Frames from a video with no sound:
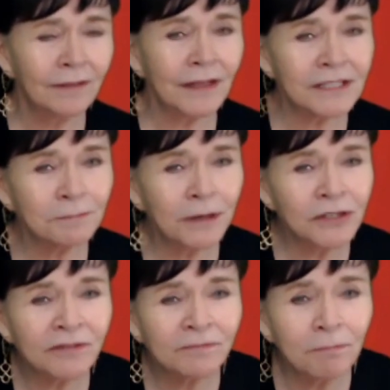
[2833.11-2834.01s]
that's a
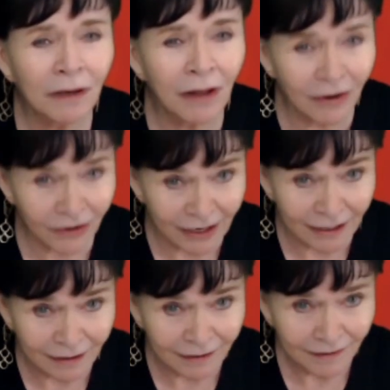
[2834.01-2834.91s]
bunch of malarkey.
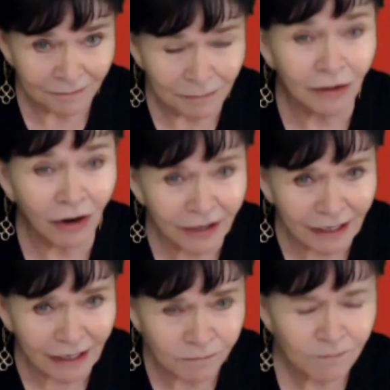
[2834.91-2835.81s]

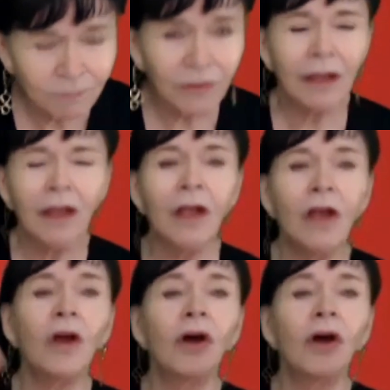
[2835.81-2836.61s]
Malarkey. Malarkey.